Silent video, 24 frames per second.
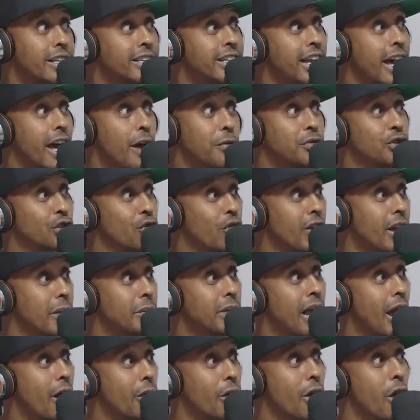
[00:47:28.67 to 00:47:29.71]
Dev
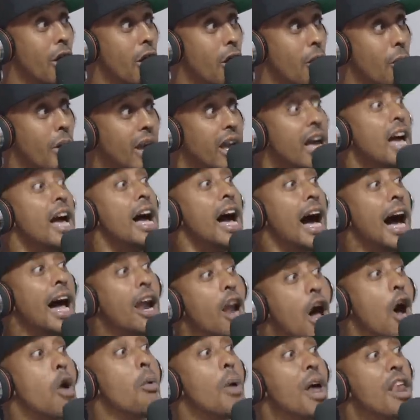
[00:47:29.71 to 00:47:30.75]
screamed out in the hallway,
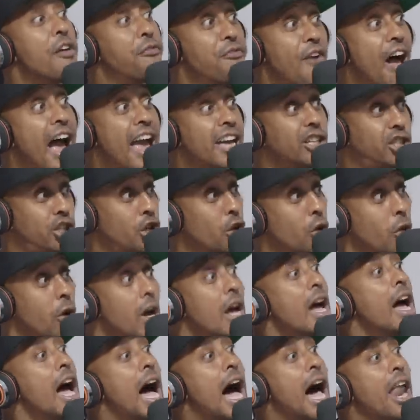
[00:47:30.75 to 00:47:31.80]
I don't want to fight
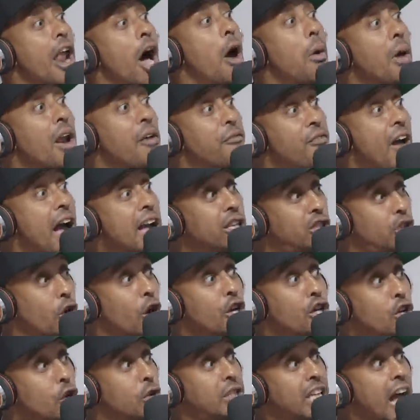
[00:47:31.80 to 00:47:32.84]
you. I don't want to fight you.
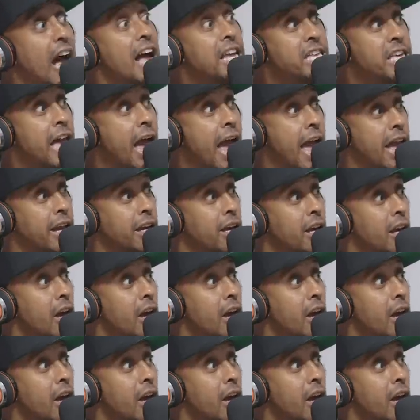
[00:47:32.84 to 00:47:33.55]
Are you done yet?